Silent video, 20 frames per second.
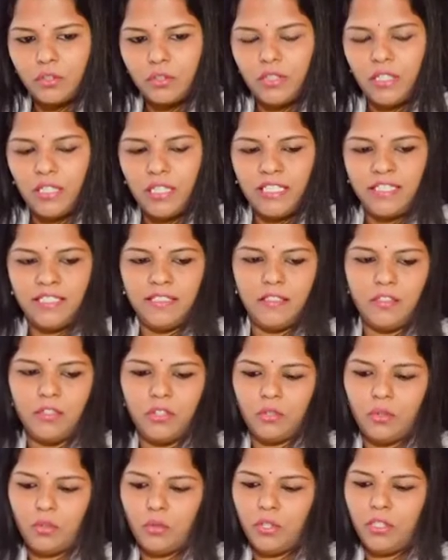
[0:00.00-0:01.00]
as
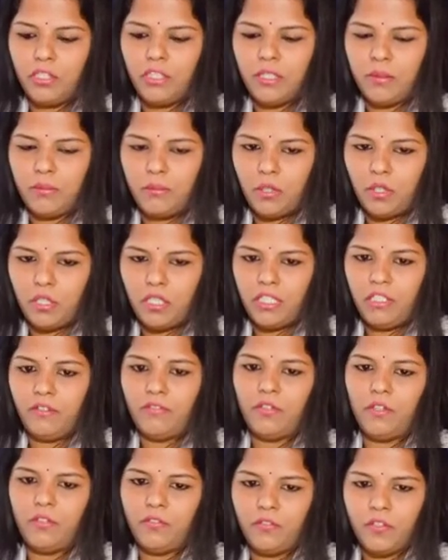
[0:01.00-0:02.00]
stored in the body
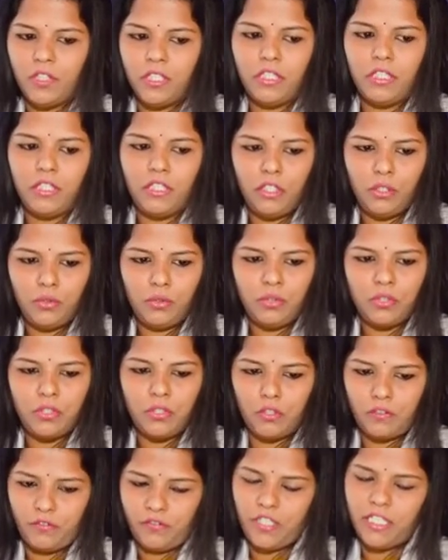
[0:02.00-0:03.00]
for further use
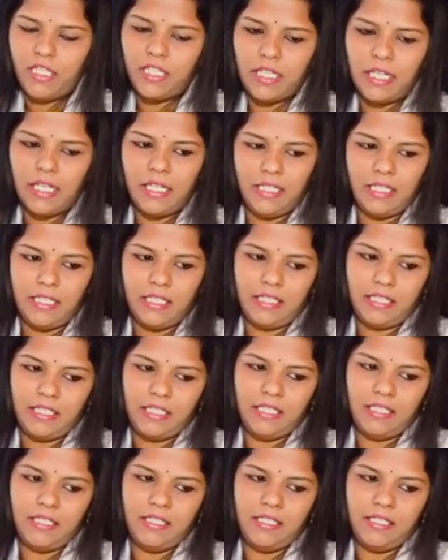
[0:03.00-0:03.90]
of the calories.